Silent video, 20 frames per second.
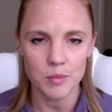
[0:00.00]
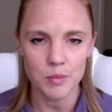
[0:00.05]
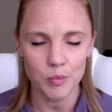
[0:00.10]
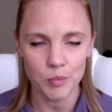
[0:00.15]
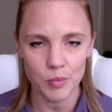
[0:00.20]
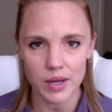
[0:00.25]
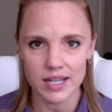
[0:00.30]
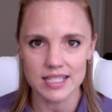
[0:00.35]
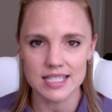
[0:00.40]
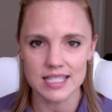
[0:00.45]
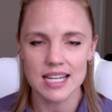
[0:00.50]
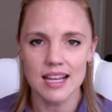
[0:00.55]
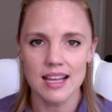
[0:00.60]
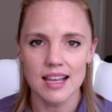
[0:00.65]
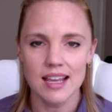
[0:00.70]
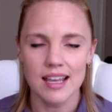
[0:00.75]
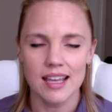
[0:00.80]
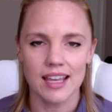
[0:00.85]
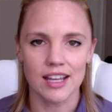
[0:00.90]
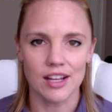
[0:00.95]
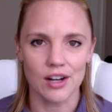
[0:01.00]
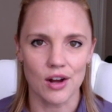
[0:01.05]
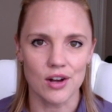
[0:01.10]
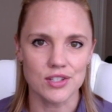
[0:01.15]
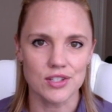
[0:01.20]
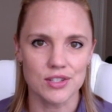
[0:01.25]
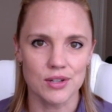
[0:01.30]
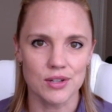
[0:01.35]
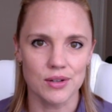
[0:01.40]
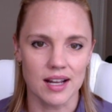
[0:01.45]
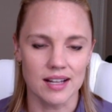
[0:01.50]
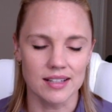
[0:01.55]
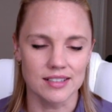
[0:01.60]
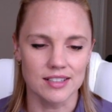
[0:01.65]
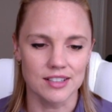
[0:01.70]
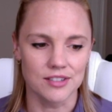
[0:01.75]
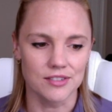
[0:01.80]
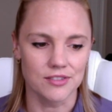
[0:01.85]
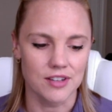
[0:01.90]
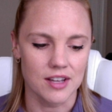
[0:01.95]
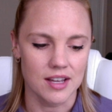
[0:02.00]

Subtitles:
But it also kind of,